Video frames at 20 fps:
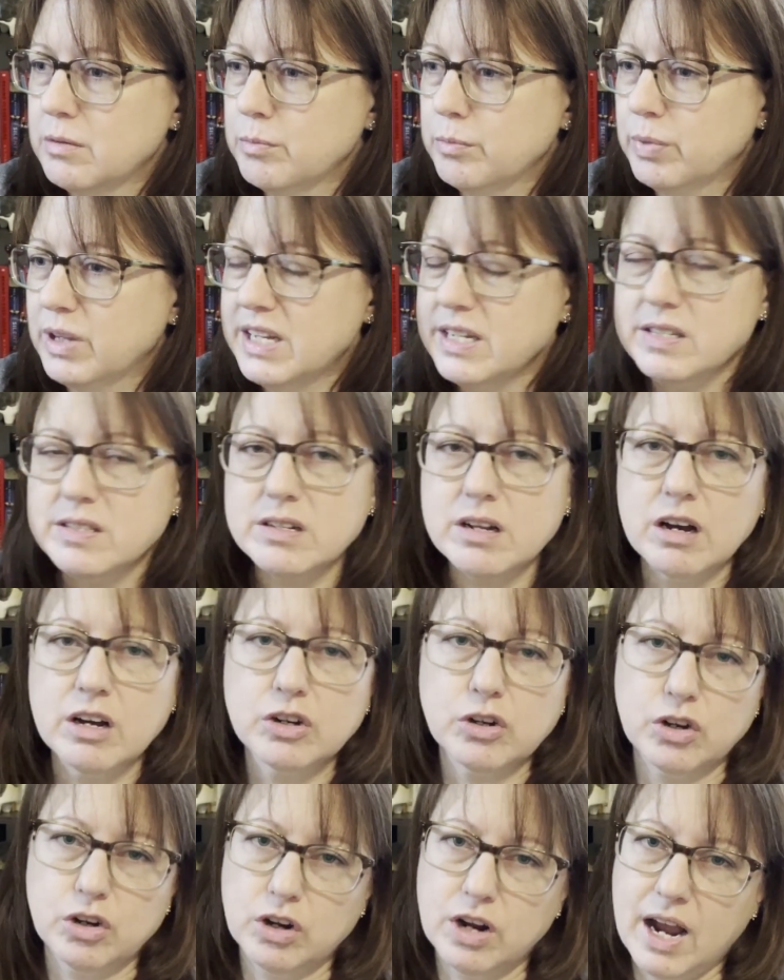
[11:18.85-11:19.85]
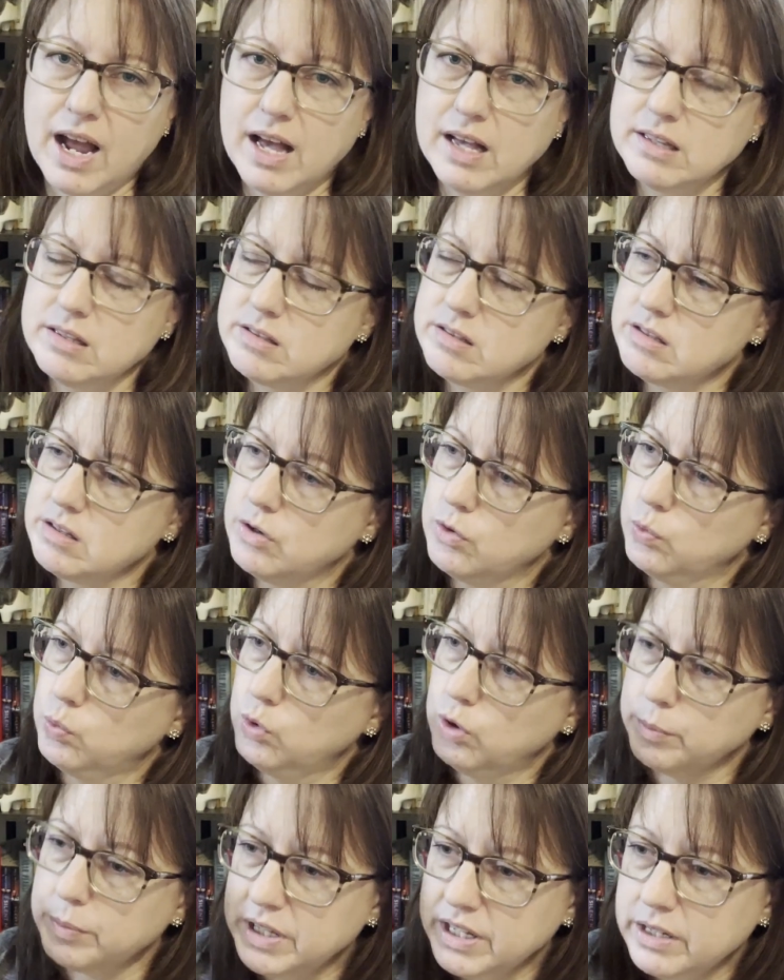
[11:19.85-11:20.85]
placed on her as a
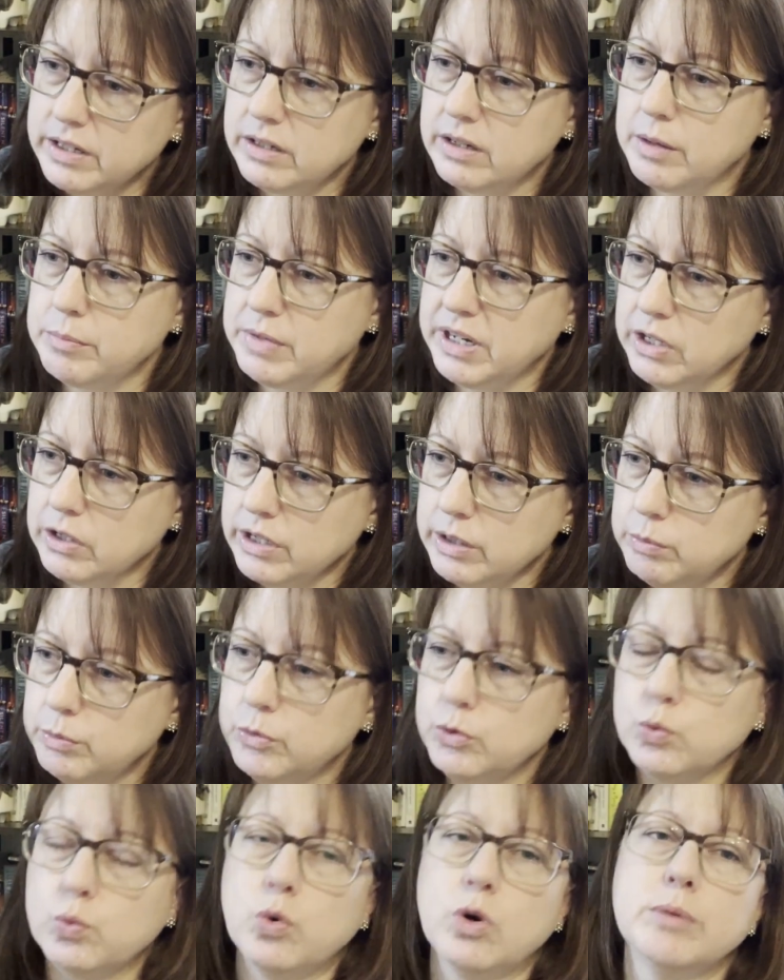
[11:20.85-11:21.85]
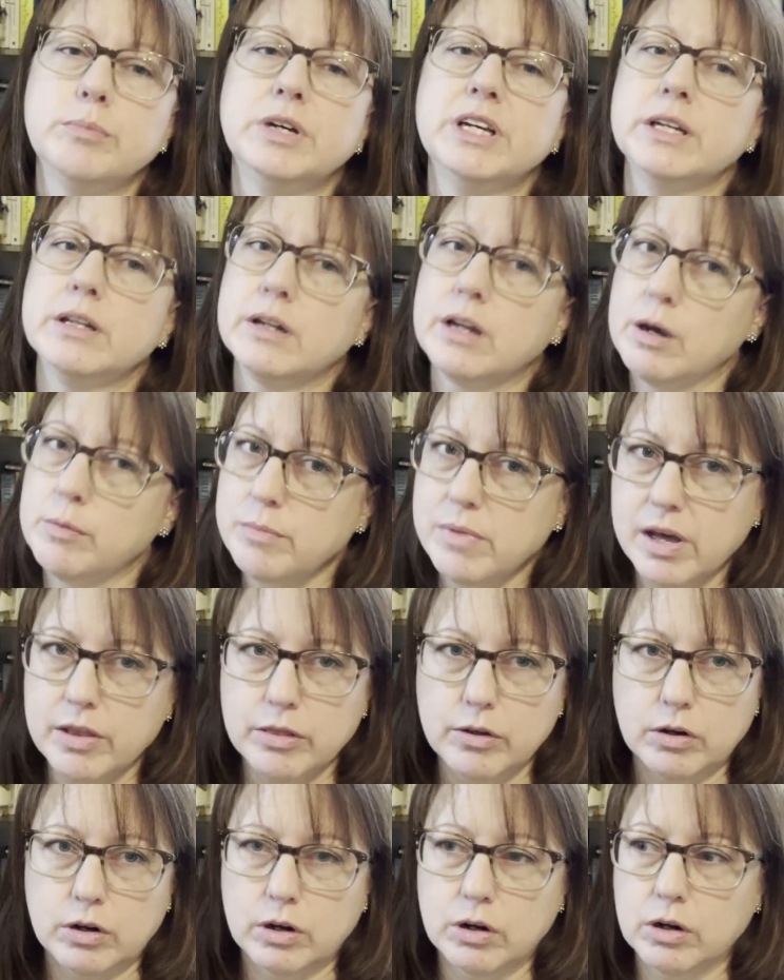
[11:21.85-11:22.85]
woman, a married woman, a
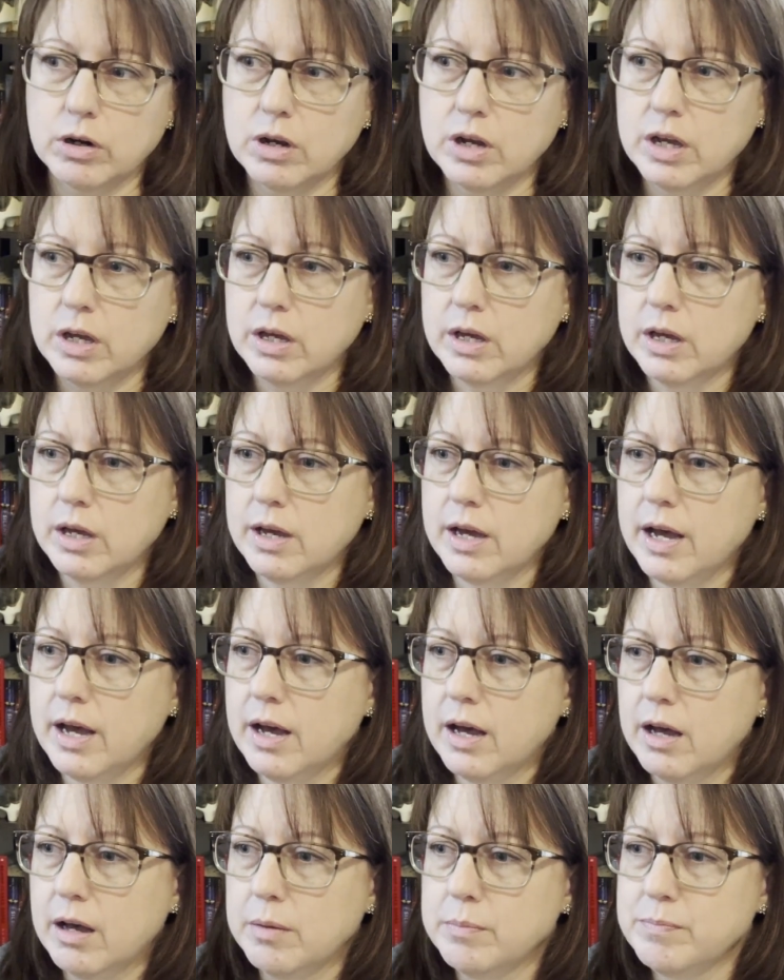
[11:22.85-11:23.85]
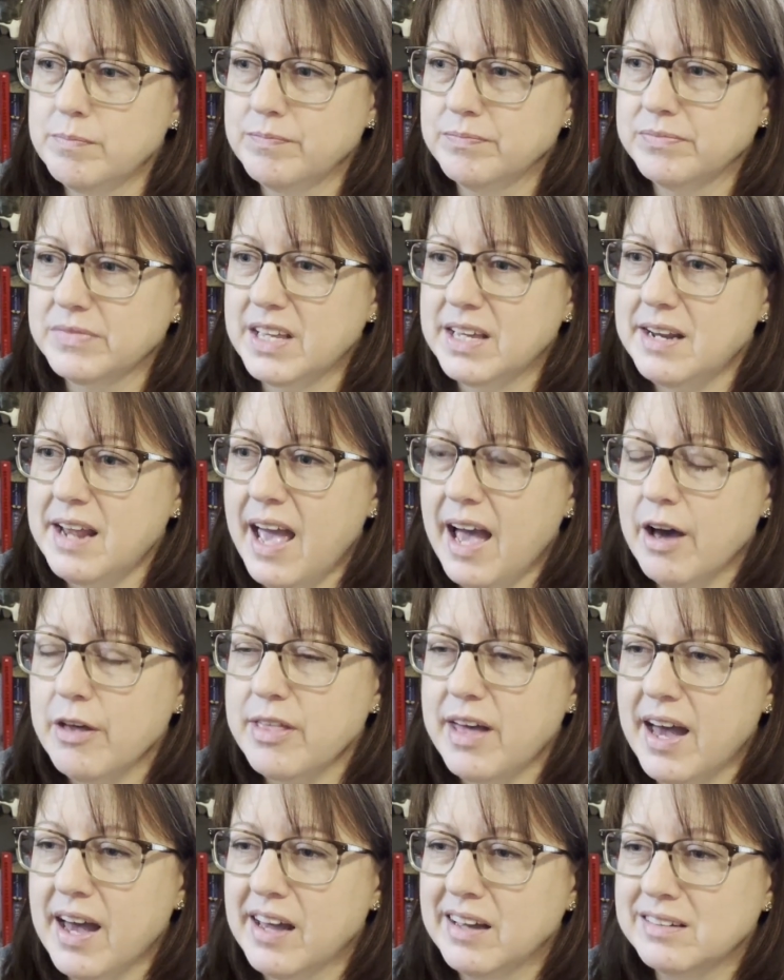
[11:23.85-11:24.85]
mother, and how
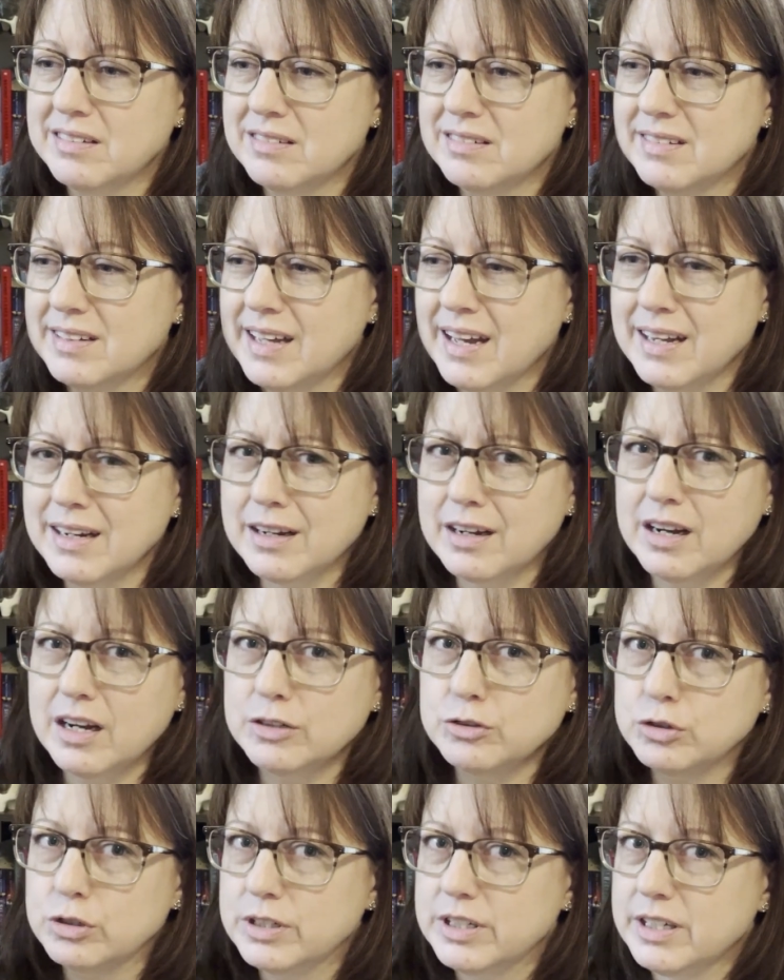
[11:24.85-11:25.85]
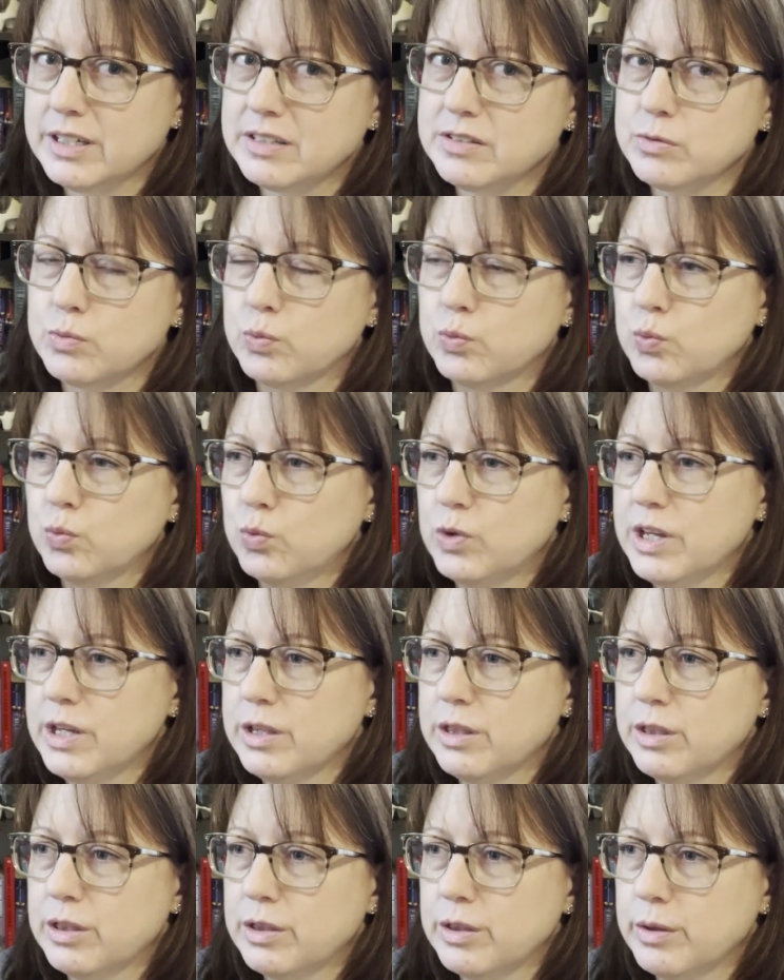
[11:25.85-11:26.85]
that kind of contradicts with